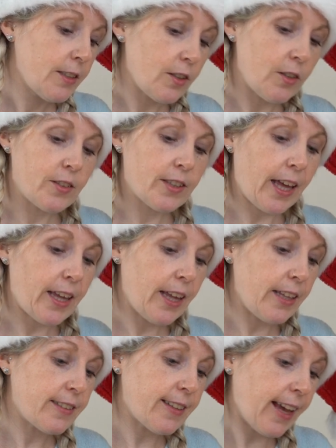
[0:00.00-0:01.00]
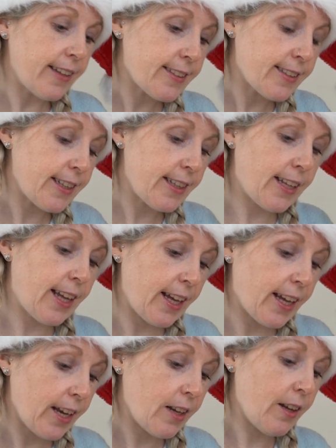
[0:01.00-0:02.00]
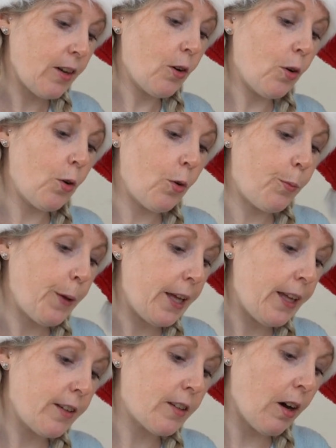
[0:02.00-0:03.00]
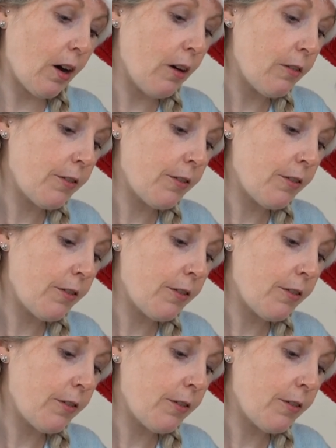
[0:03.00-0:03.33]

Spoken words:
just get that zest in there, it's all peeled off.